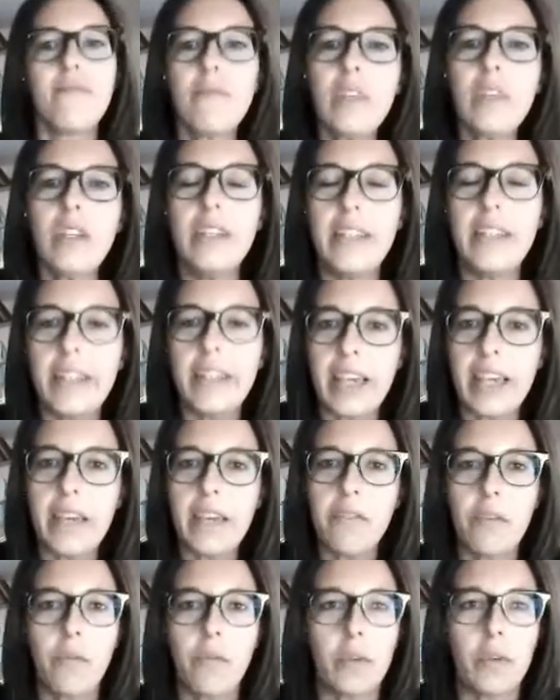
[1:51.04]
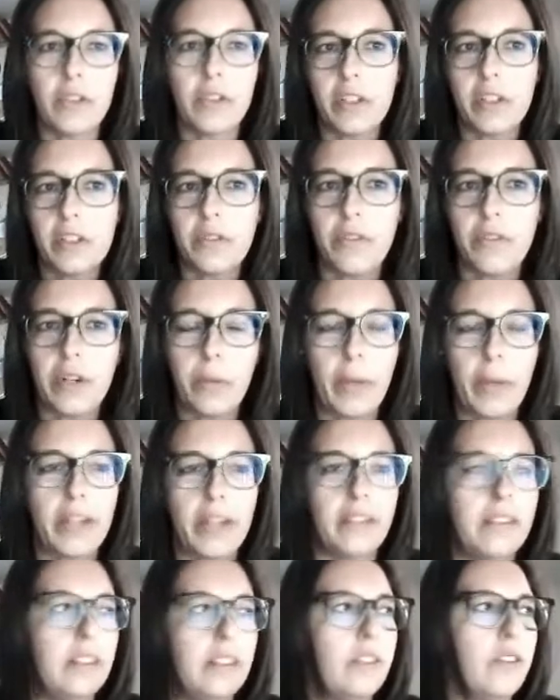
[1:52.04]
the cave was not
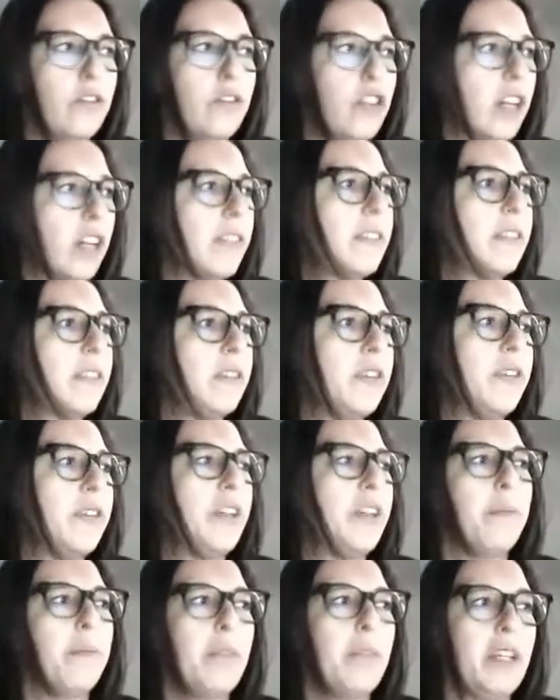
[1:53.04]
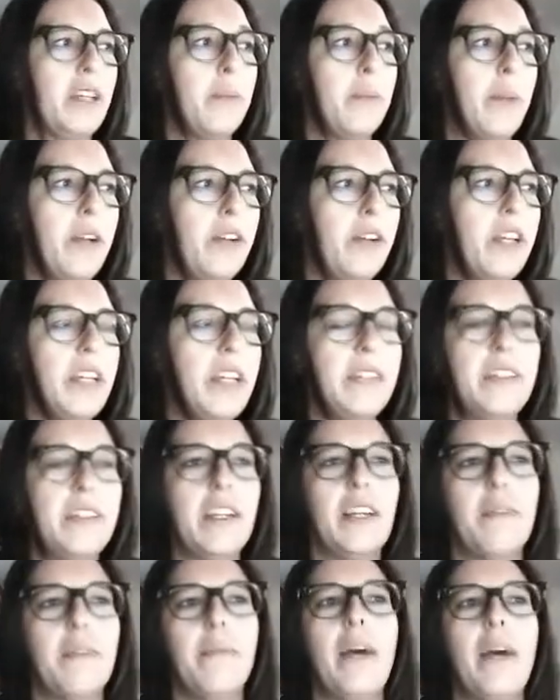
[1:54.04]
frequented just during Middle Paleolithic,
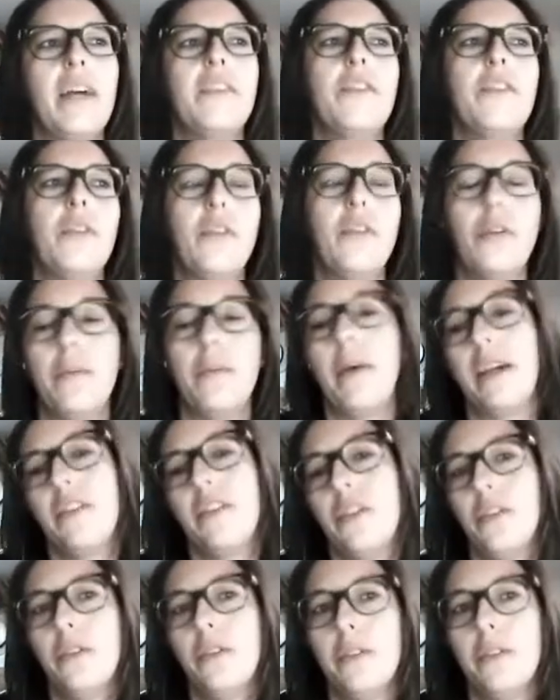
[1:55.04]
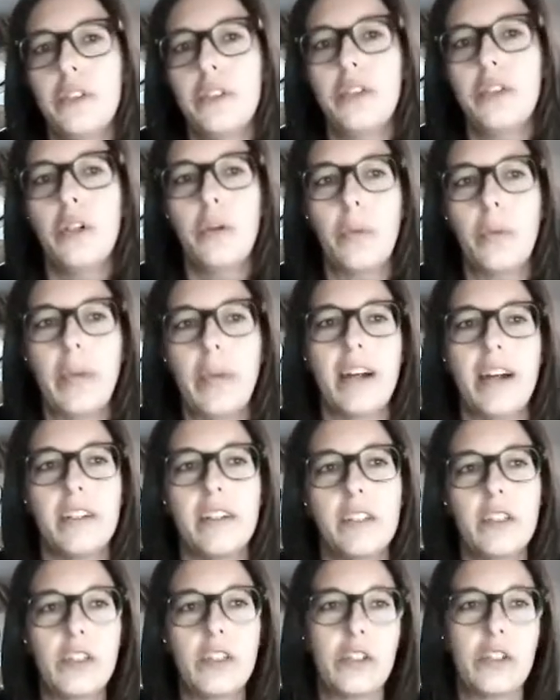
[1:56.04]
but also we are
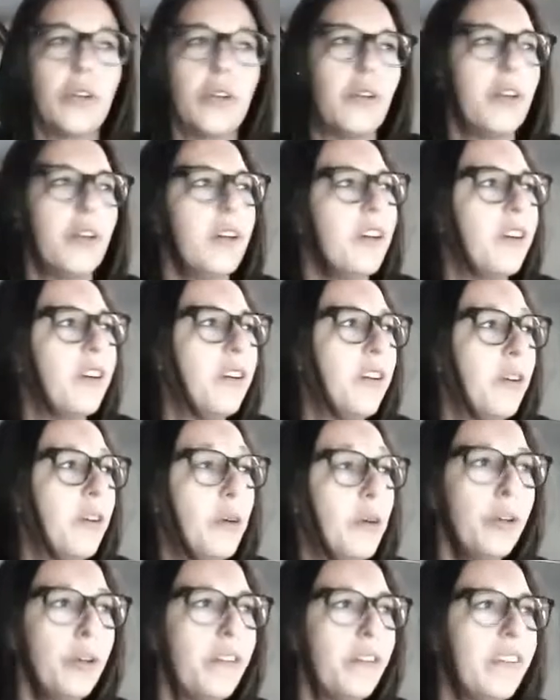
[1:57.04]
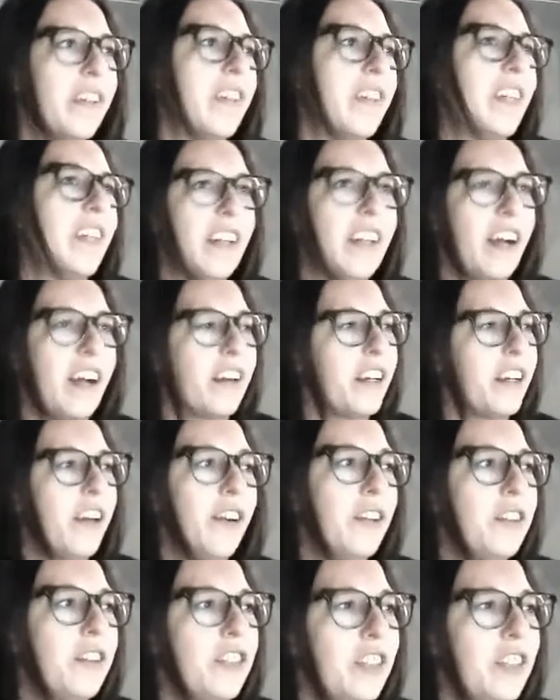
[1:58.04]
so good in
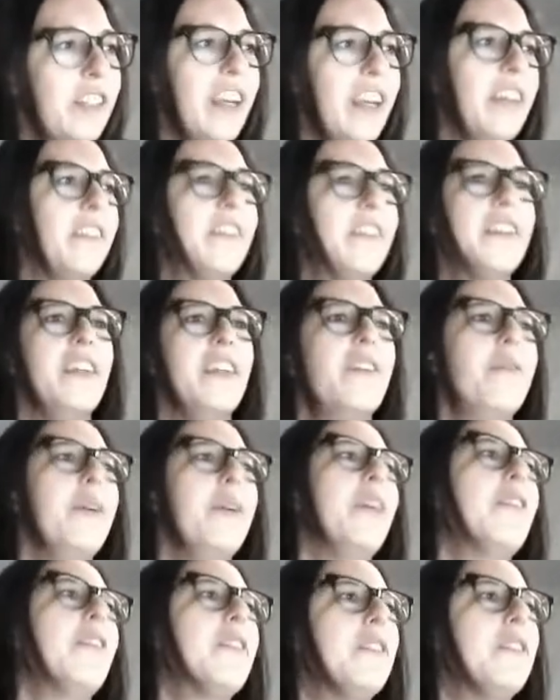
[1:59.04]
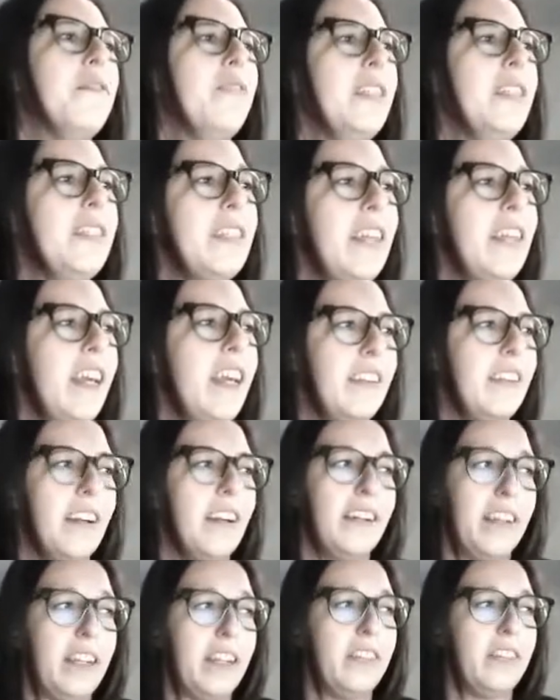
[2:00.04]
archaeology that we also investigate a
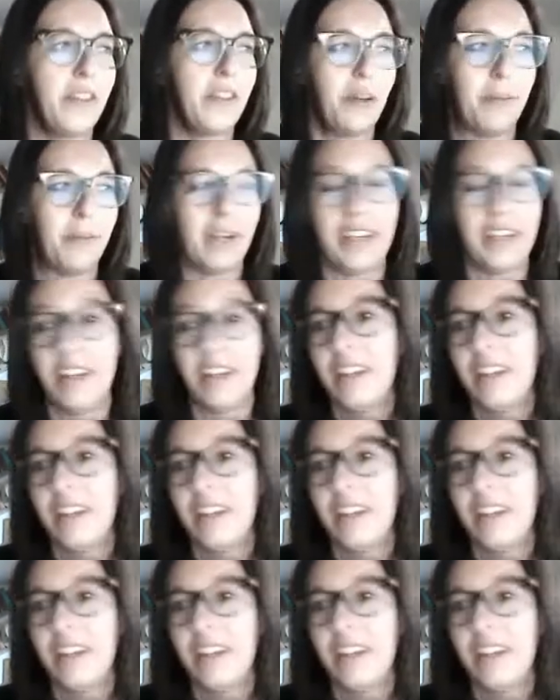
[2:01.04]
late Roman